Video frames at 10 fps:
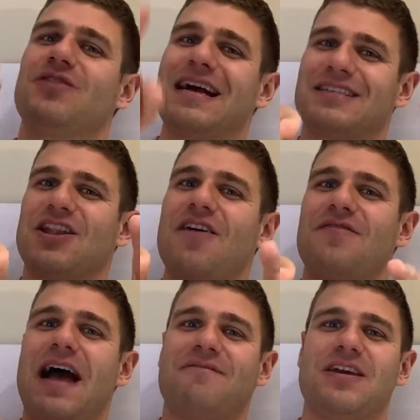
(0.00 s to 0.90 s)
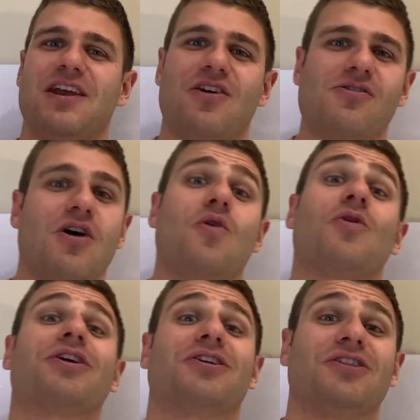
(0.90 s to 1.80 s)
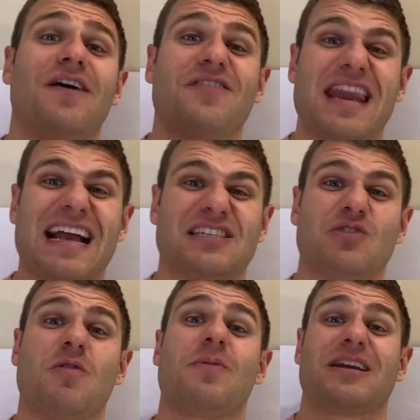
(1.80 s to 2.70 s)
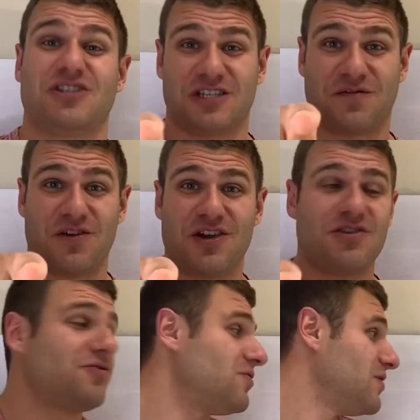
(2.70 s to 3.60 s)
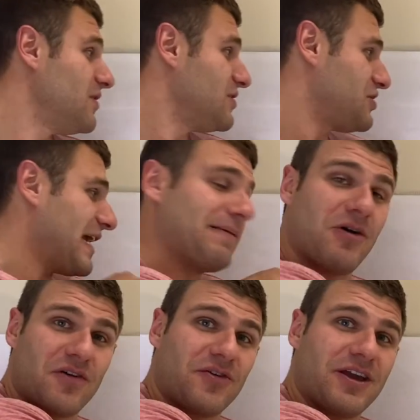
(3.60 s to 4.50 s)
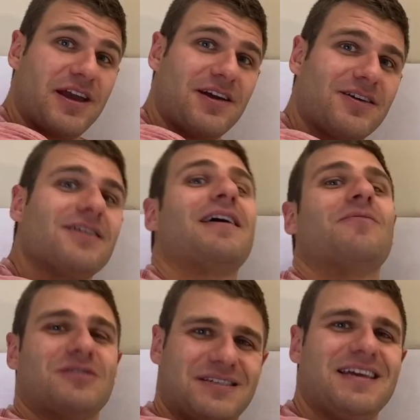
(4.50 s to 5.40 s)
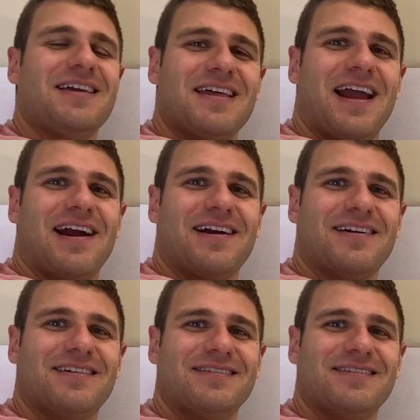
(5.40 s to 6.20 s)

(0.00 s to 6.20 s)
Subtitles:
you guys love that video? We're gonna love the next two we picked just for you. Check them out over here, and we'll see you there.